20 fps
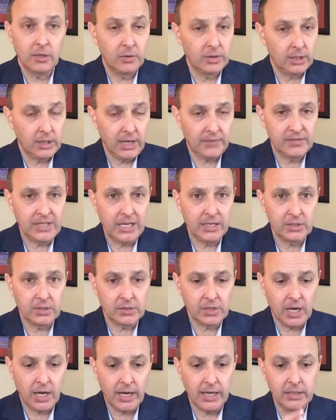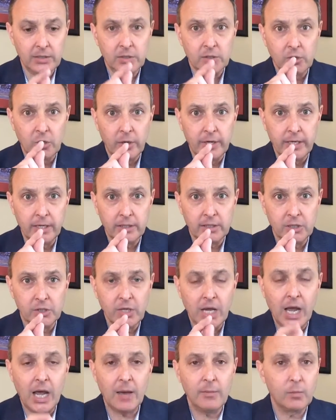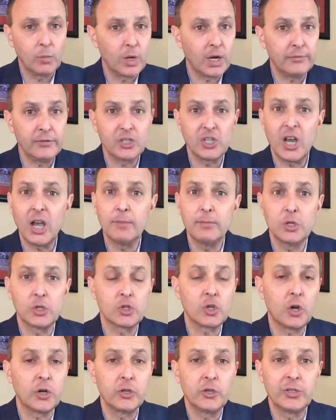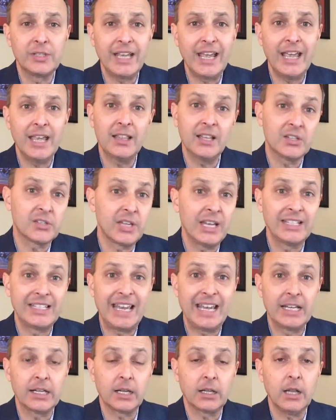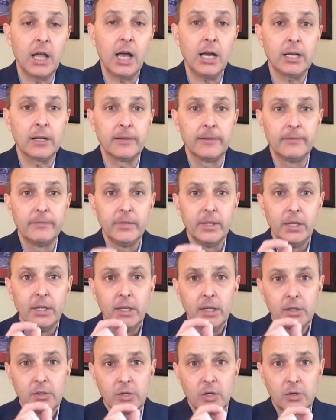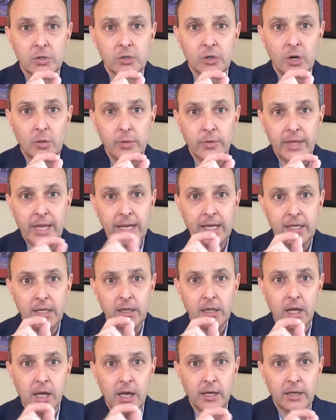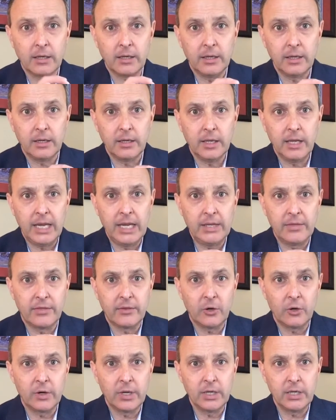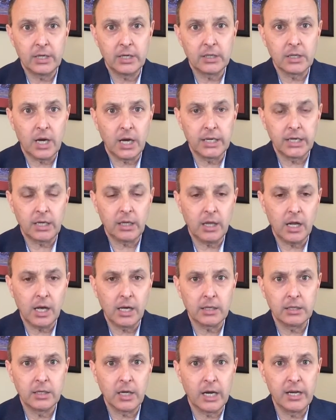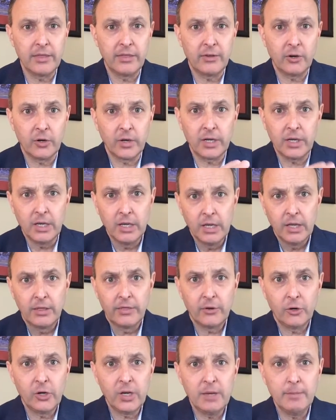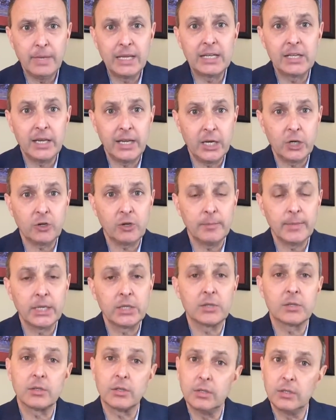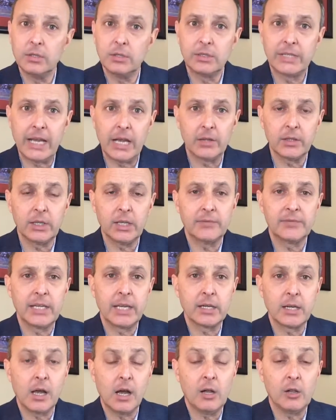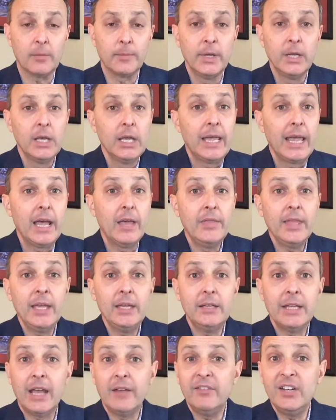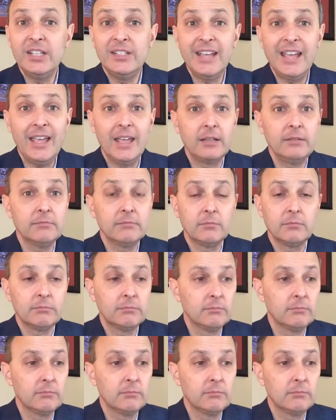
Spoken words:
on the left-hand side, starting at the top, whatever time you start your day, let's say it's 8 o'clock. So start with 8 o'clock, 8:30, 9 o'clock, 9:30, 30 minute increments down the left-hand column. And then every day,